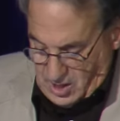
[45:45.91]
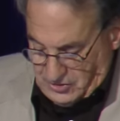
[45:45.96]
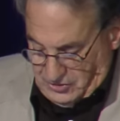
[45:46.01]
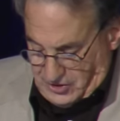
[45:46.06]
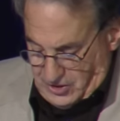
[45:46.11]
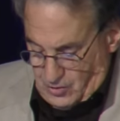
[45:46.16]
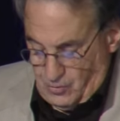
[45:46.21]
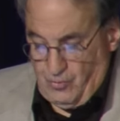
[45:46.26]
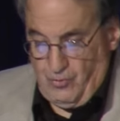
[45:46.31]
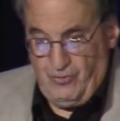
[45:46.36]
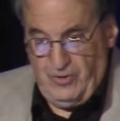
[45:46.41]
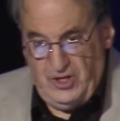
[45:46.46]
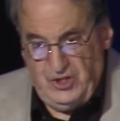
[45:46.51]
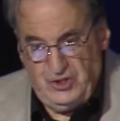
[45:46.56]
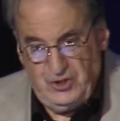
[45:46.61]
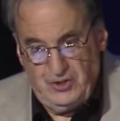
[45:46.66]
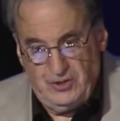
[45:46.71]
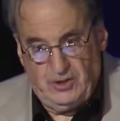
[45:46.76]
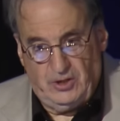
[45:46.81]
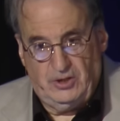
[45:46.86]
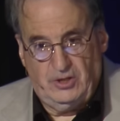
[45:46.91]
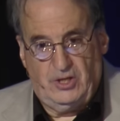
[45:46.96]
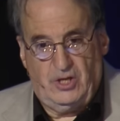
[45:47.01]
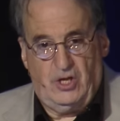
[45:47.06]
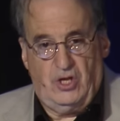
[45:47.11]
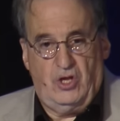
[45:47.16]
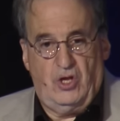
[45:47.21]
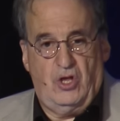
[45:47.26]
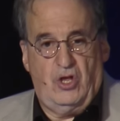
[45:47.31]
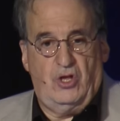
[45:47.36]
The original
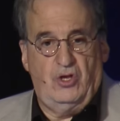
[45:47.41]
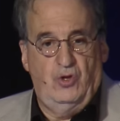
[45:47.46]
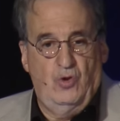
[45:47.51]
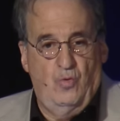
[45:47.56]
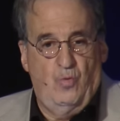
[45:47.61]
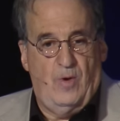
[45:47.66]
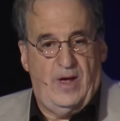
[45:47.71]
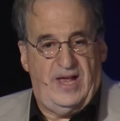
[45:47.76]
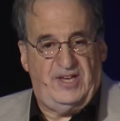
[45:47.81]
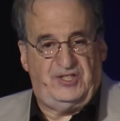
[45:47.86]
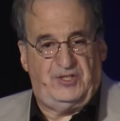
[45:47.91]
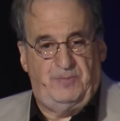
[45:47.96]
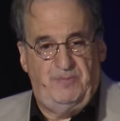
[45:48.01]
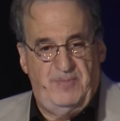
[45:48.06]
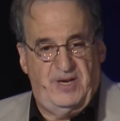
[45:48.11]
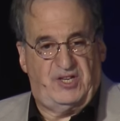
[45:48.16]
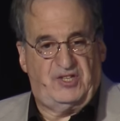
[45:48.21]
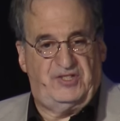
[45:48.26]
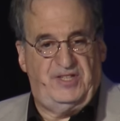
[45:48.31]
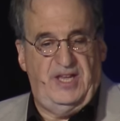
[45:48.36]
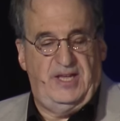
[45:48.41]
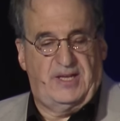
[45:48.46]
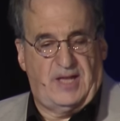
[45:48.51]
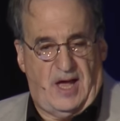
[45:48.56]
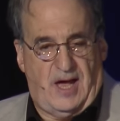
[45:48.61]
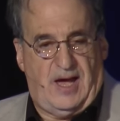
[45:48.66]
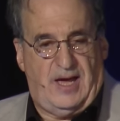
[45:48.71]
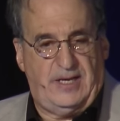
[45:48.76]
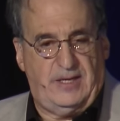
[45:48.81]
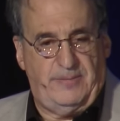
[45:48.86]
U.S. mixed
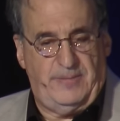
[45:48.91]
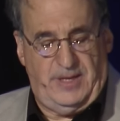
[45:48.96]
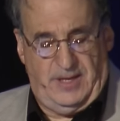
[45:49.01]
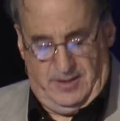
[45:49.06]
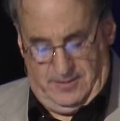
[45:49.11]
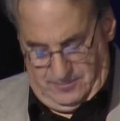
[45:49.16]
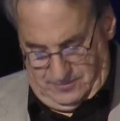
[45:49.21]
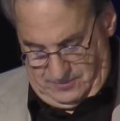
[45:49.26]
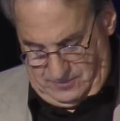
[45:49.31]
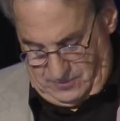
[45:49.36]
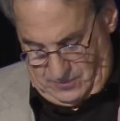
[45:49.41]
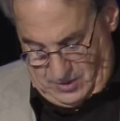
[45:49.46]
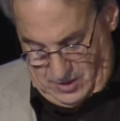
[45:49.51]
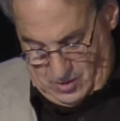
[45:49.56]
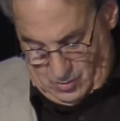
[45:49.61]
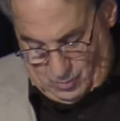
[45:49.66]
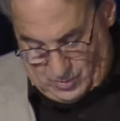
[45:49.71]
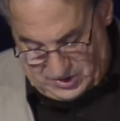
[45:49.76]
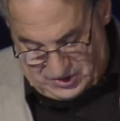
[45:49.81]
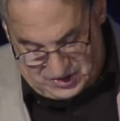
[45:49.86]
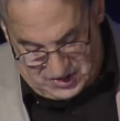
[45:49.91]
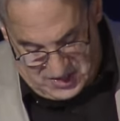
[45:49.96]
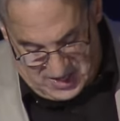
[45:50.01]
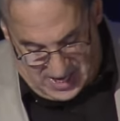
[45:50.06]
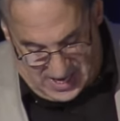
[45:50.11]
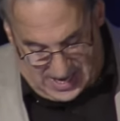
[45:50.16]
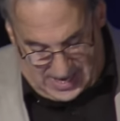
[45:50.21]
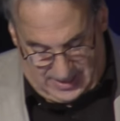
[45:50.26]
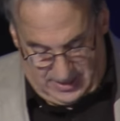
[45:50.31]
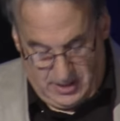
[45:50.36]
economy was
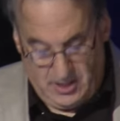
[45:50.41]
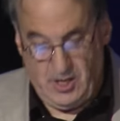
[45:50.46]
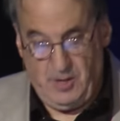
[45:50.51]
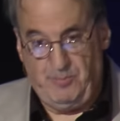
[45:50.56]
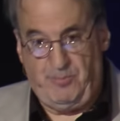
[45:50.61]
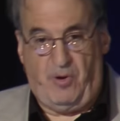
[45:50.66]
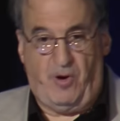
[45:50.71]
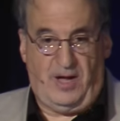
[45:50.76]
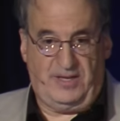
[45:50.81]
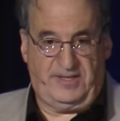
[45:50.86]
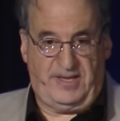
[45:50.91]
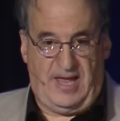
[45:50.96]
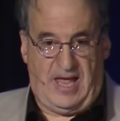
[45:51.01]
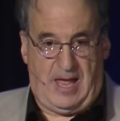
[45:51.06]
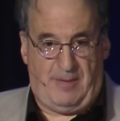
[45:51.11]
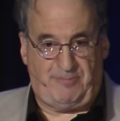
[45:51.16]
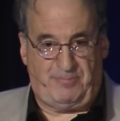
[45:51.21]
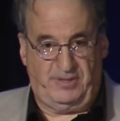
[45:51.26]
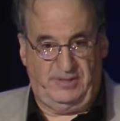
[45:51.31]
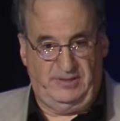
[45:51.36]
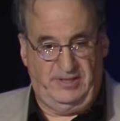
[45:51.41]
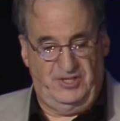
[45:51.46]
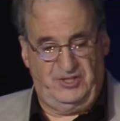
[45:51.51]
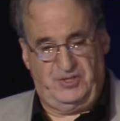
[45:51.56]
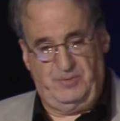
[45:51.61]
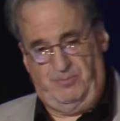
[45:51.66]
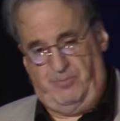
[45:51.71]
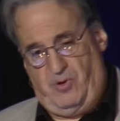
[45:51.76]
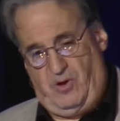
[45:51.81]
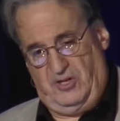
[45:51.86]
not part
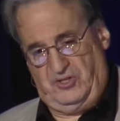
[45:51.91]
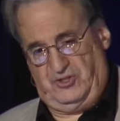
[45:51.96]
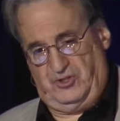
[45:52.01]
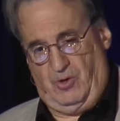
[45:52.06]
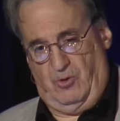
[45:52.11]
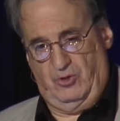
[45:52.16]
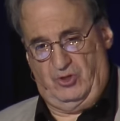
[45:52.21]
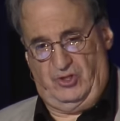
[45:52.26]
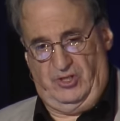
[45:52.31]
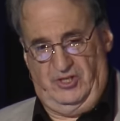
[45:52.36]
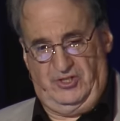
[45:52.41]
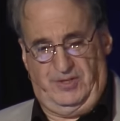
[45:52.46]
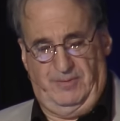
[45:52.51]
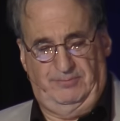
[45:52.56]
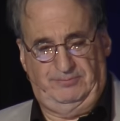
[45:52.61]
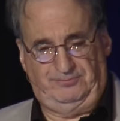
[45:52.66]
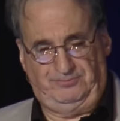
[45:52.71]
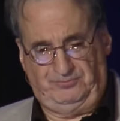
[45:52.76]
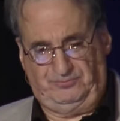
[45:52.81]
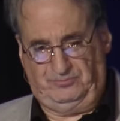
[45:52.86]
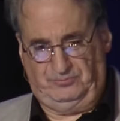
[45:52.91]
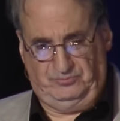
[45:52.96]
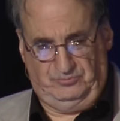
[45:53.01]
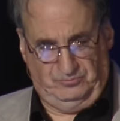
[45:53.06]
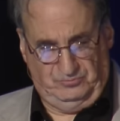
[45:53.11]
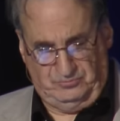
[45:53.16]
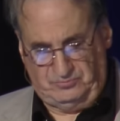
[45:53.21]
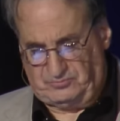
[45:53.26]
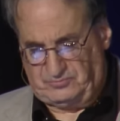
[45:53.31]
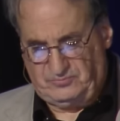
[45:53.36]
capitalism, part socialism.
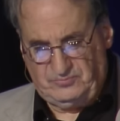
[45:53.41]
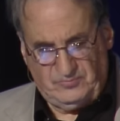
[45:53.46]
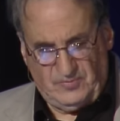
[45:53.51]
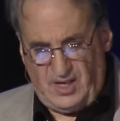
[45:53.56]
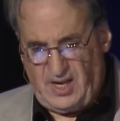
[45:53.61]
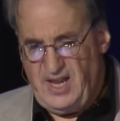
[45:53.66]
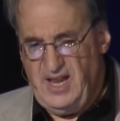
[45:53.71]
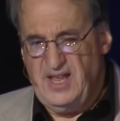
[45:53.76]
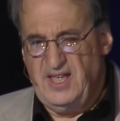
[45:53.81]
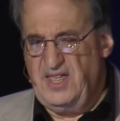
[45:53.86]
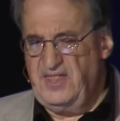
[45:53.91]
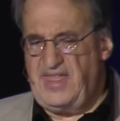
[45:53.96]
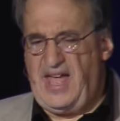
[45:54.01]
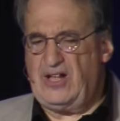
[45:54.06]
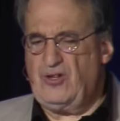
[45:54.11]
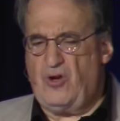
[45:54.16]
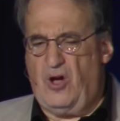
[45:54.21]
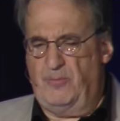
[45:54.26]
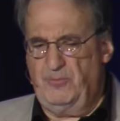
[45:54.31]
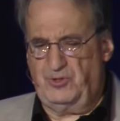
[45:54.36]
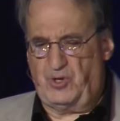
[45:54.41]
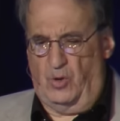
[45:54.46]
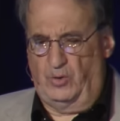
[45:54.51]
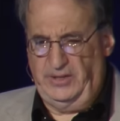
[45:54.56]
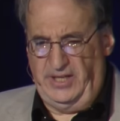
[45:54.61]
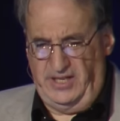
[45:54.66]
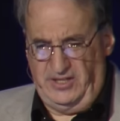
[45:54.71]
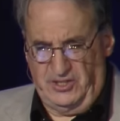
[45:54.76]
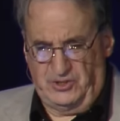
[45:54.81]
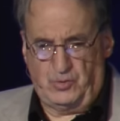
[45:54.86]
That comes
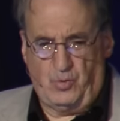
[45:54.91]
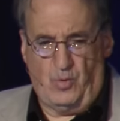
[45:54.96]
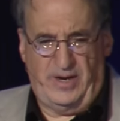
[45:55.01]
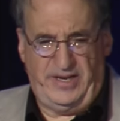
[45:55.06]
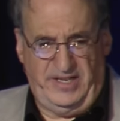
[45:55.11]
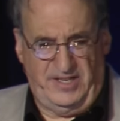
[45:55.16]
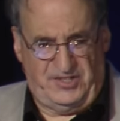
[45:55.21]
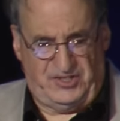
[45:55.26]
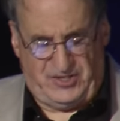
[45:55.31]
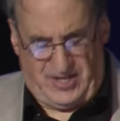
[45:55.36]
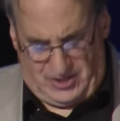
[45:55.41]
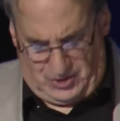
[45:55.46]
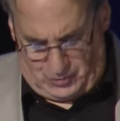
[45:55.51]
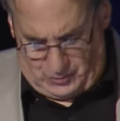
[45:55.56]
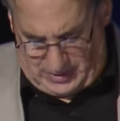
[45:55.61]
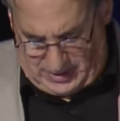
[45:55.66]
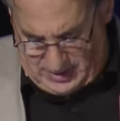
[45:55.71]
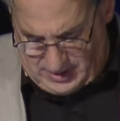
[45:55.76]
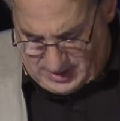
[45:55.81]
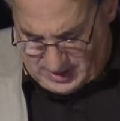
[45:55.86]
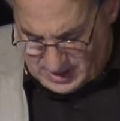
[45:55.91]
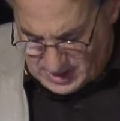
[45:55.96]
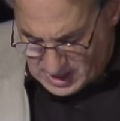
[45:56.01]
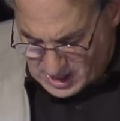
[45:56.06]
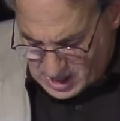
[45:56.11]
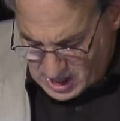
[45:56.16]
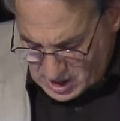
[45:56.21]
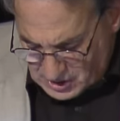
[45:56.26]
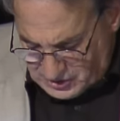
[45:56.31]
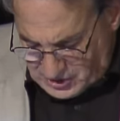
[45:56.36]
only in the 20th century.
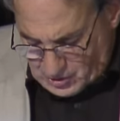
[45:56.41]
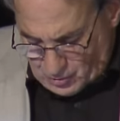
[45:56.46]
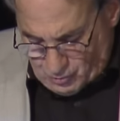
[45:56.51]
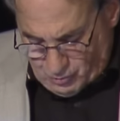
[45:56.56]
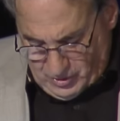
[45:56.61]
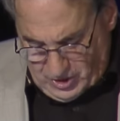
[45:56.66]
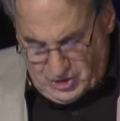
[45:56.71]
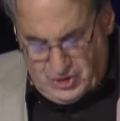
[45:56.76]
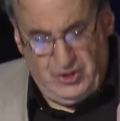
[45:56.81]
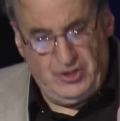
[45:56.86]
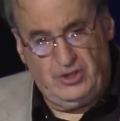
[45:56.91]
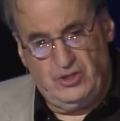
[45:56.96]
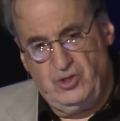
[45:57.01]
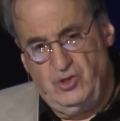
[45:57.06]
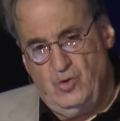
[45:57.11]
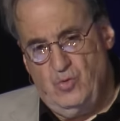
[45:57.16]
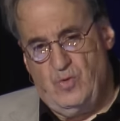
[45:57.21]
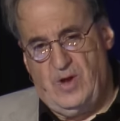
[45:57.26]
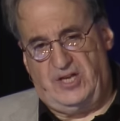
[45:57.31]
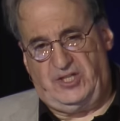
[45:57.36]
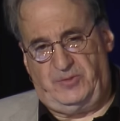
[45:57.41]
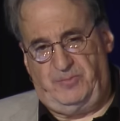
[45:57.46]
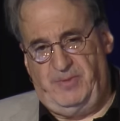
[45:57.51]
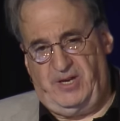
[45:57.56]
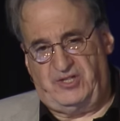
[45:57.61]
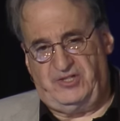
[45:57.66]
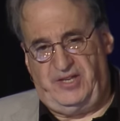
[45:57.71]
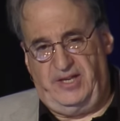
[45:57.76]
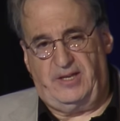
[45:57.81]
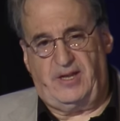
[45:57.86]
The original U.S.
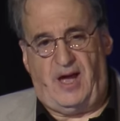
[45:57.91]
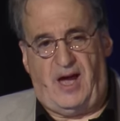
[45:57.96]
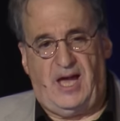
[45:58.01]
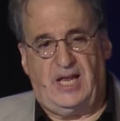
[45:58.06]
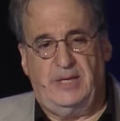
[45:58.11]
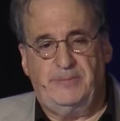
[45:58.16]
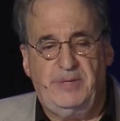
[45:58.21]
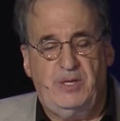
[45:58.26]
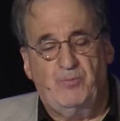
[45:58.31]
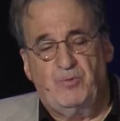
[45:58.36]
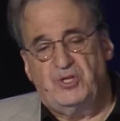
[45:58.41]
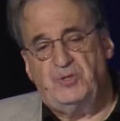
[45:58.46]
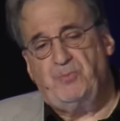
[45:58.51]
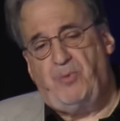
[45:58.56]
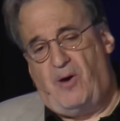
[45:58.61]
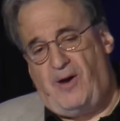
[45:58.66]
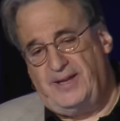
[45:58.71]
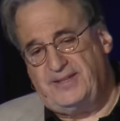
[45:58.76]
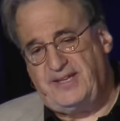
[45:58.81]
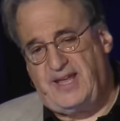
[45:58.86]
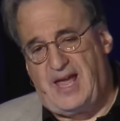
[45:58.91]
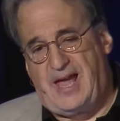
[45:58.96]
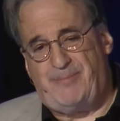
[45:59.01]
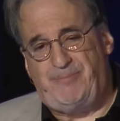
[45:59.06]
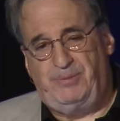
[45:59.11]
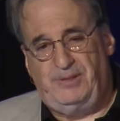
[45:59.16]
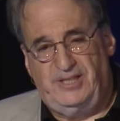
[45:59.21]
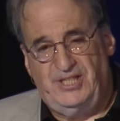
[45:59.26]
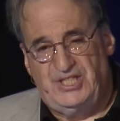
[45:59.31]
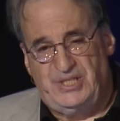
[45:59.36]
mixed economy was part
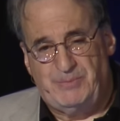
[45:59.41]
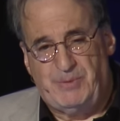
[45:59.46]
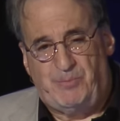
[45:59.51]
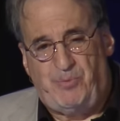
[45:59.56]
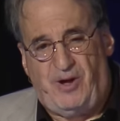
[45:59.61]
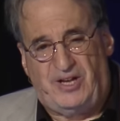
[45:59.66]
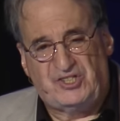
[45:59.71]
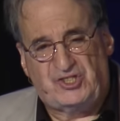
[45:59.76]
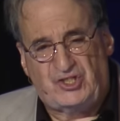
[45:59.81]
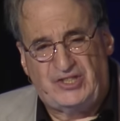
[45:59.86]
capitalism and part